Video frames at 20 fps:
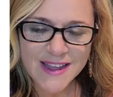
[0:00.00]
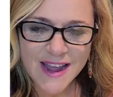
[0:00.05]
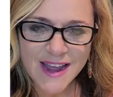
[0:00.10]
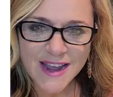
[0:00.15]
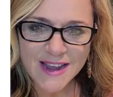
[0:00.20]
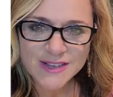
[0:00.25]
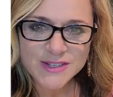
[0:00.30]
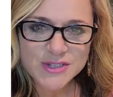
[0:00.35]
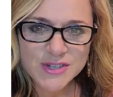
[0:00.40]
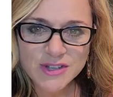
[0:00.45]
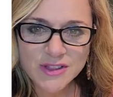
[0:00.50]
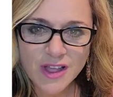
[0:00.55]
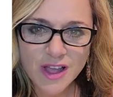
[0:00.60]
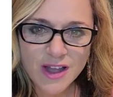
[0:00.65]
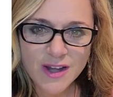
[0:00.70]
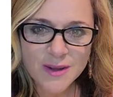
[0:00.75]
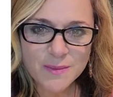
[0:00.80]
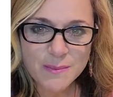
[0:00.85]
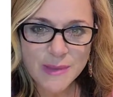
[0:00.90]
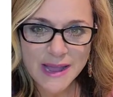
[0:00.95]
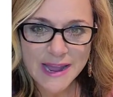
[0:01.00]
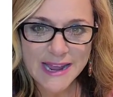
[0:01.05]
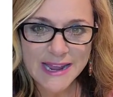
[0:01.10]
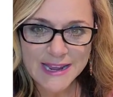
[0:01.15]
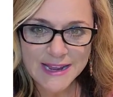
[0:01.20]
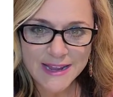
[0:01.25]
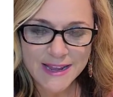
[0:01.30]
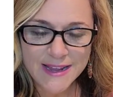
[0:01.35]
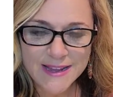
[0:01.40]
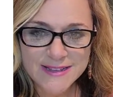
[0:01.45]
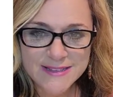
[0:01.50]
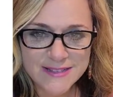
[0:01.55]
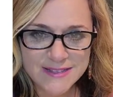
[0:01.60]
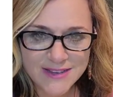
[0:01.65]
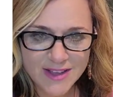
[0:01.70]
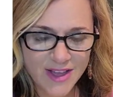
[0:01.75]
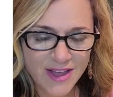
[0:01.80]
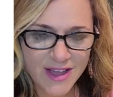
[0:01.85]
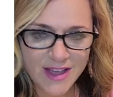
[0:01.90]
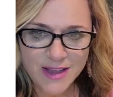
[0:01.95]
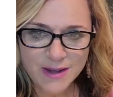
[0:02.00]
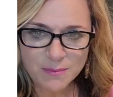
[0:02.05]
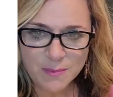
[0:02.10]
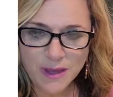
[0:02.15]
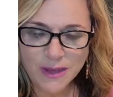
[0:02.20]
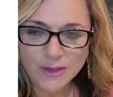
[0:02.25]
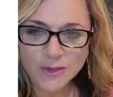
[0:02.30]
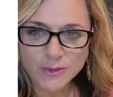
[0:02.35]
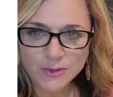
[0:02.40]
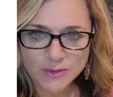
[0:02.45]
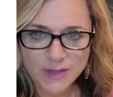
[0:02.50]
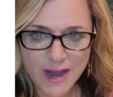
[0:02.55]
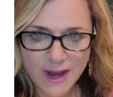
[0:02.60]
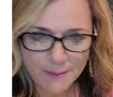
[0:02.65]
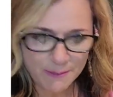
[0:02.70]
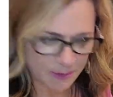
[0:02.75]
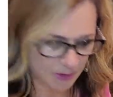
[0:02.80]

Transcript: enchilada bake is done. My little timer